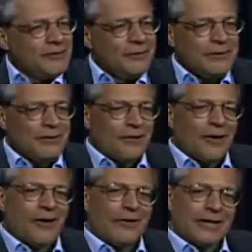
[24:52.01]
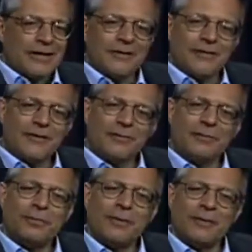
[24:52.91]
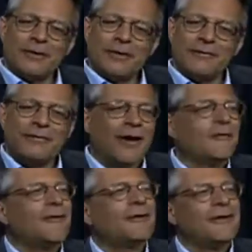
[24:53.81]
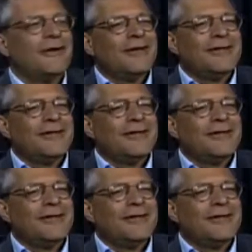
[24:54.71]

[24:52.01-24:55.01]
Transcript: we could all get into the spirit of terror